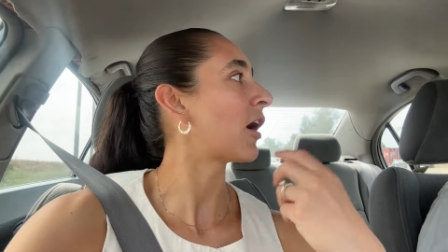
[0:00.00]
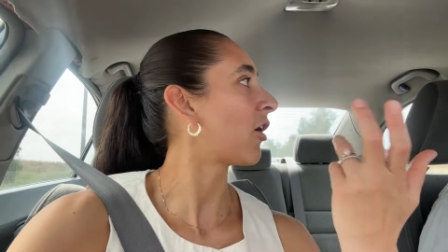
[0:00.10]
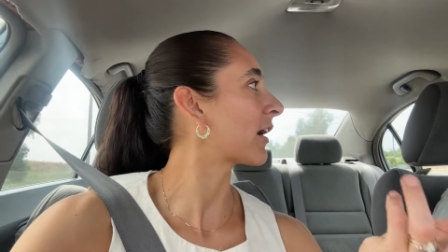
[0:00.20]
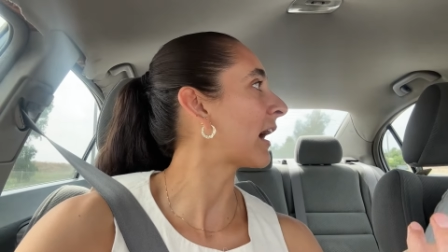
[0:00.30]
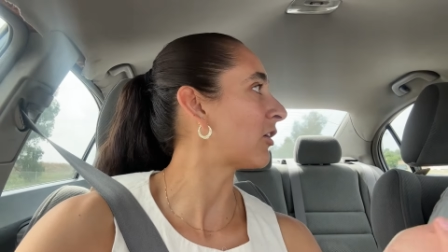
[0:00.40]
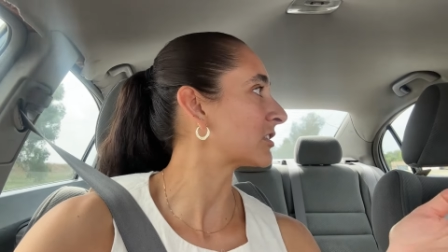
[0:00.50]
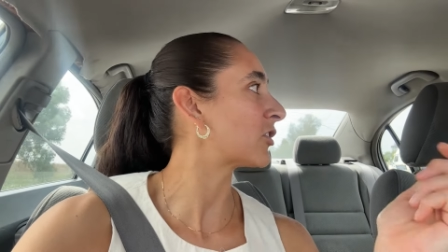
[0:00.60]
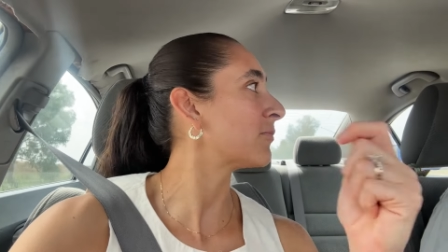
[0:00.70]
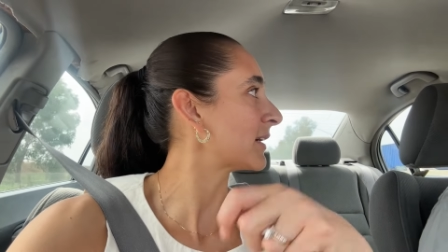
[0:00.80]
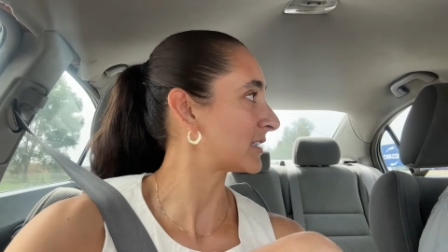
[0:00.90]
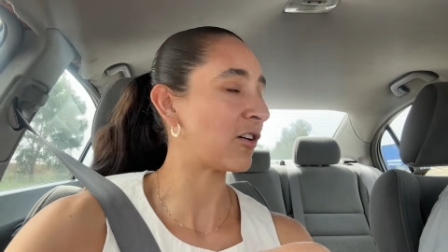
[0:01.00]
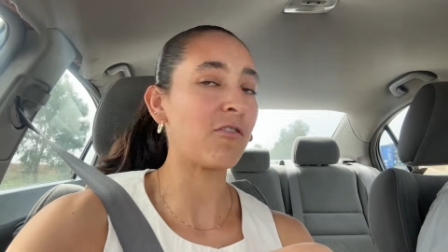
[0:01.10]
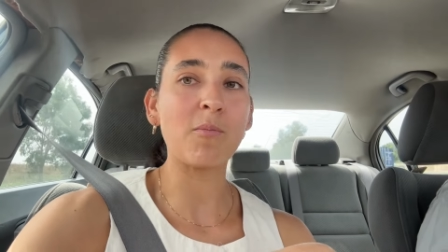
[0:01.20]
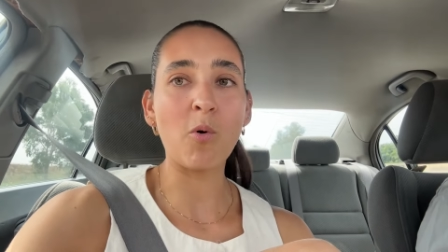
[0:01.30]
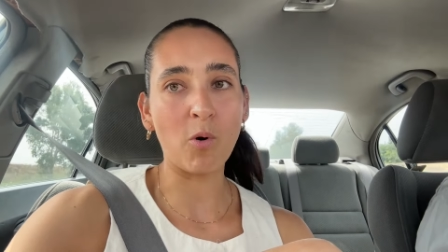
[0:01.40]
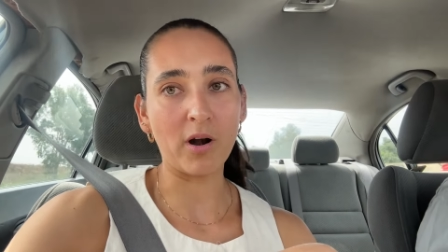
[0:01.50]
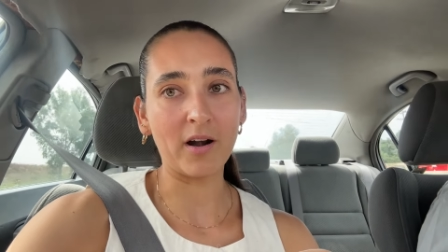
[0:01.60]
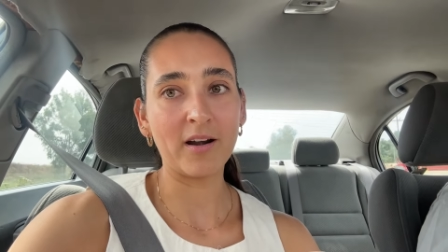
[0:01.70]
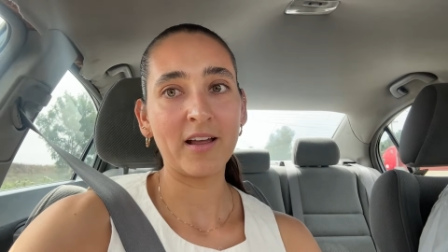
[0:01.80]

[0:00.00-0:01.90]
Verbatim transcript: I'll I'll serve myself more